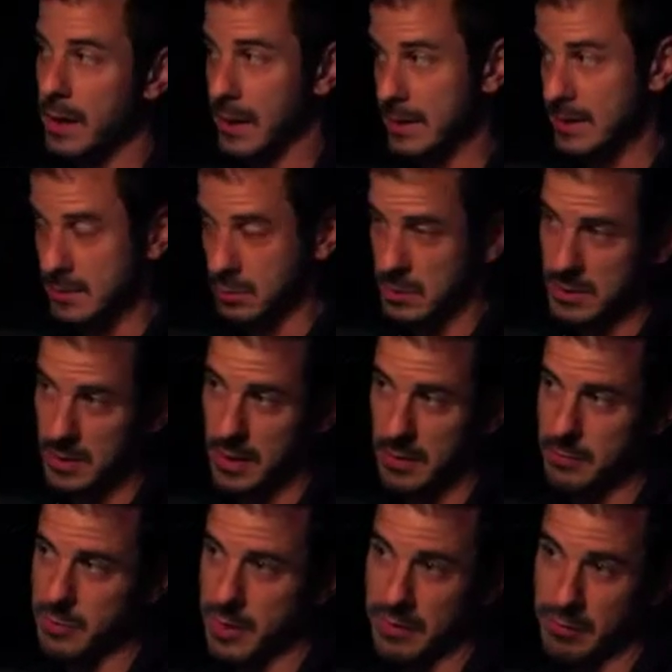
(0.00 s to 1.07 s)
as we saw
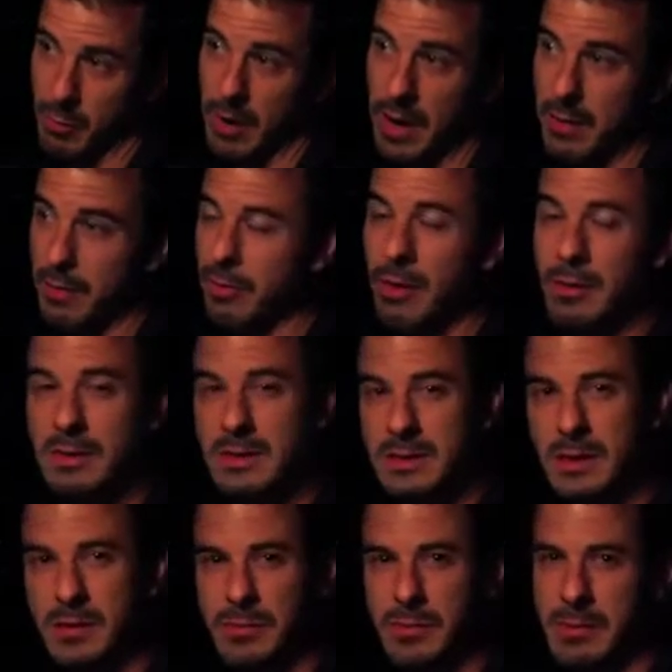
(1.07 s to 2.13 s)
him drive away with all his
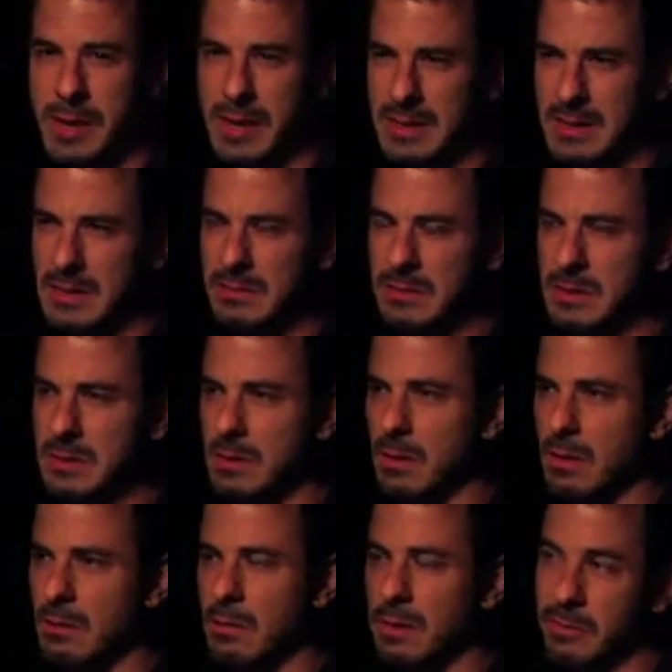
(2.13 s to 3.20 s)
stuff in the back seat of his
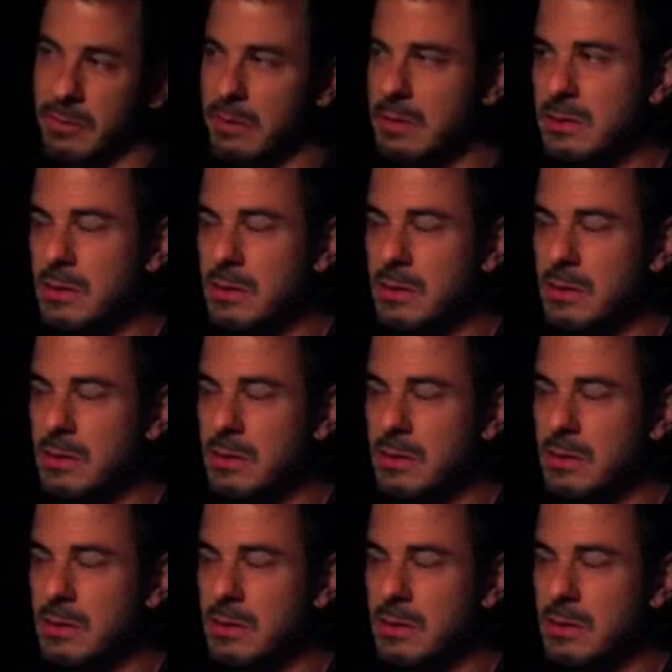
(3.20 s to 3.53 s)
car, whatever